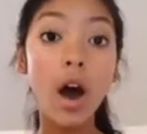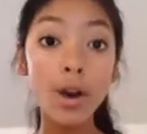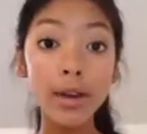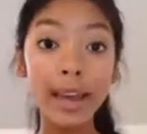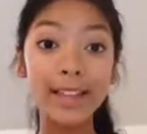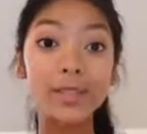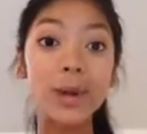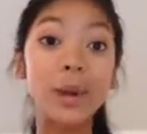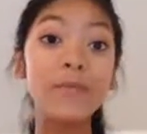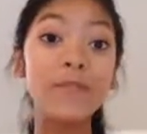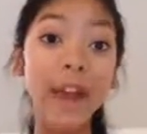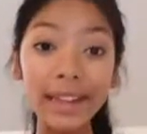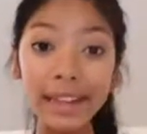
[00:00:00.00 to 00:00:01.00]
Okay, so I'm
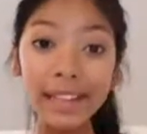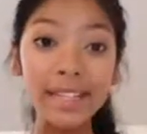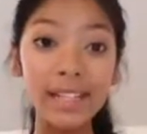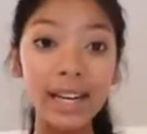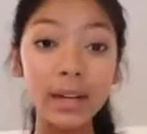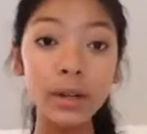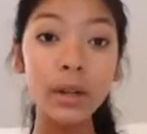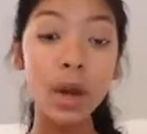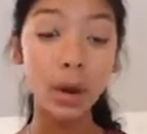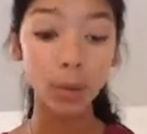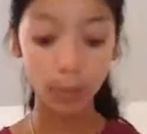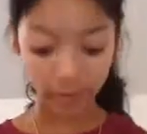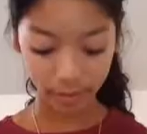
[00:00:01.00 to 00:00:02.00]
finally done
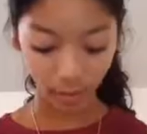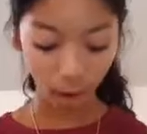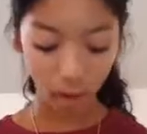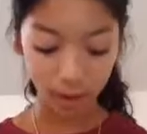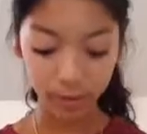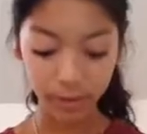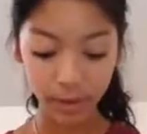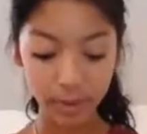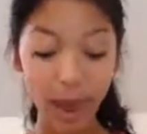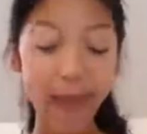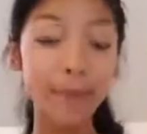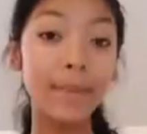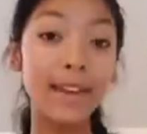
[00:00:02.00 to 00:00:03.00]
with all of them.
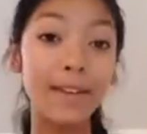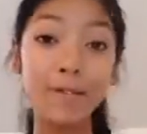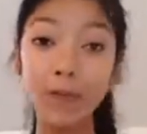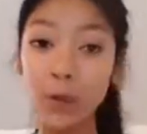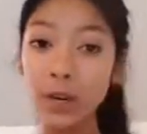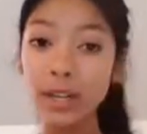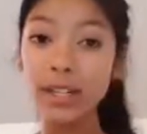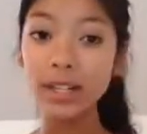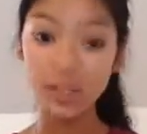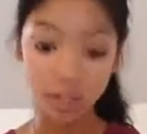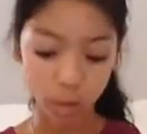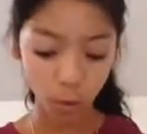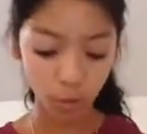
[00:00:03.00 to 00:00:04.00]
I made 4
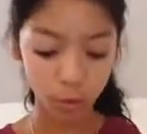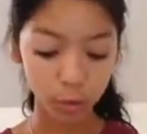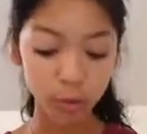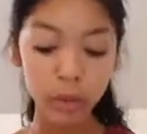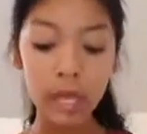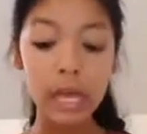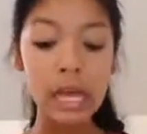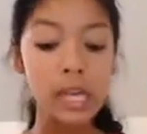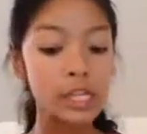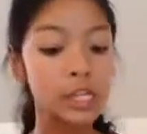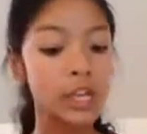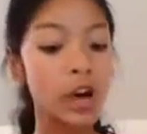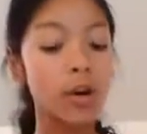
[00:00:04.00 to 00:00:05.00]
in total.
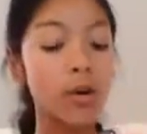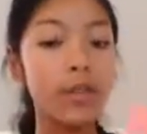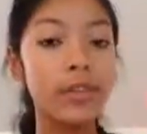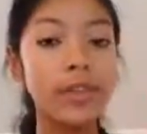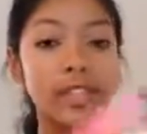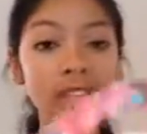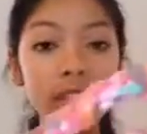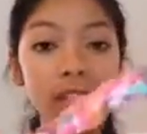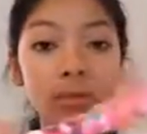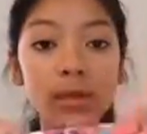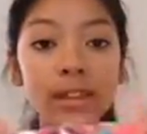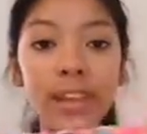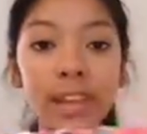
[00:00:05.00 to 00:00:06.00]
So this is the
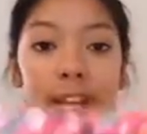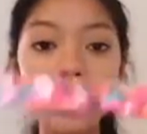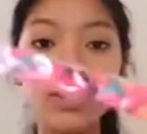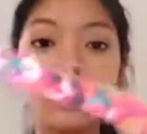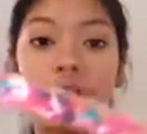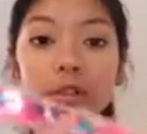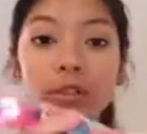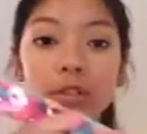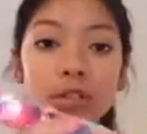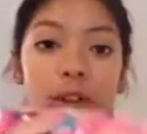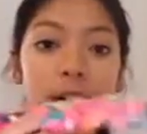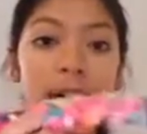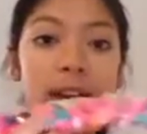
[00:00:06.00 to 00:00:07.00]
one that I showed
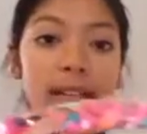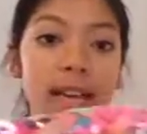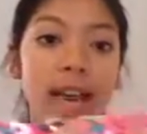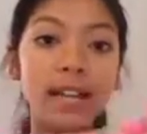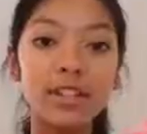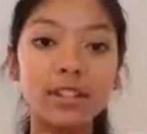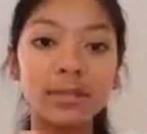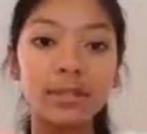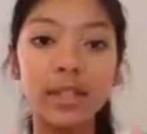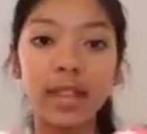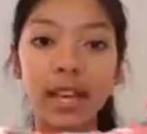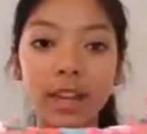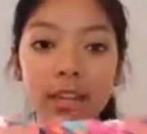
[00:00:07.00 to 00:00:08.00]
you guys. I trimmed
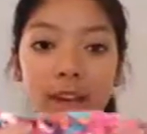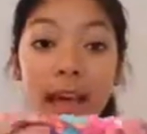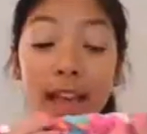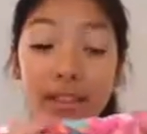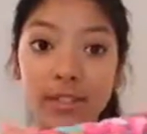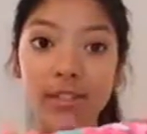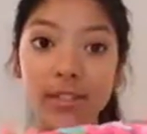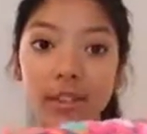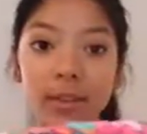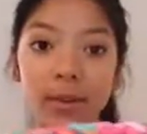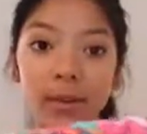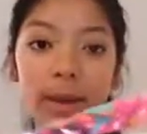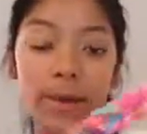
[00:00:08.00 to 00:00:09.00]
the edges a
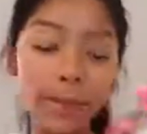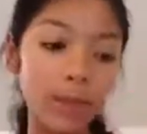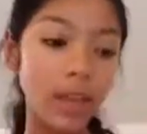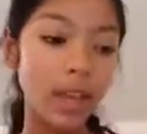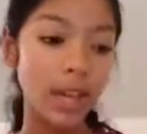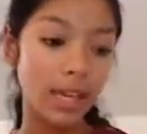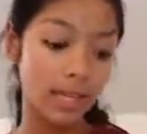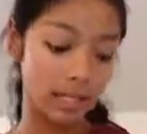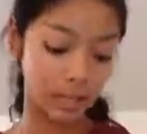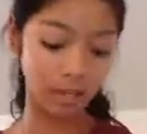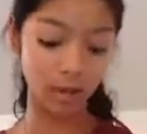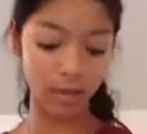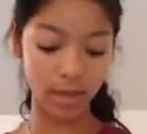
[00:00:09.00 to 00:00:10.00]
little bit. And
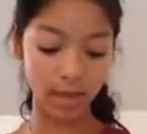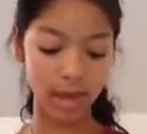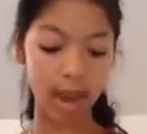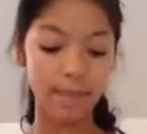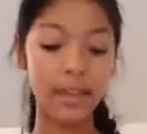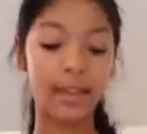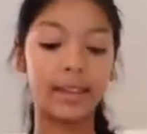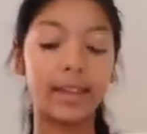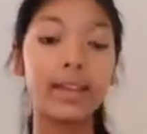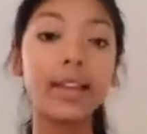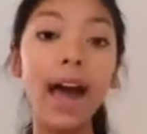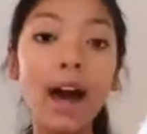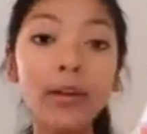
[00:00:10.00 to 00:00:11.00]
so then I made the
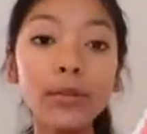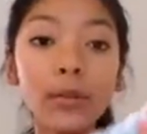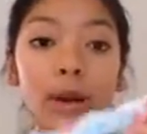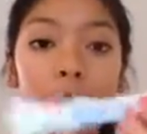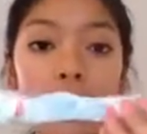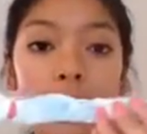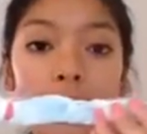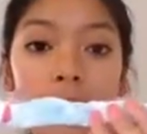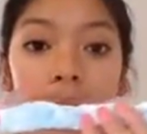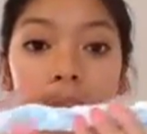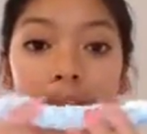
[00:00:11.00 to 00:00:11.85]
cloud one,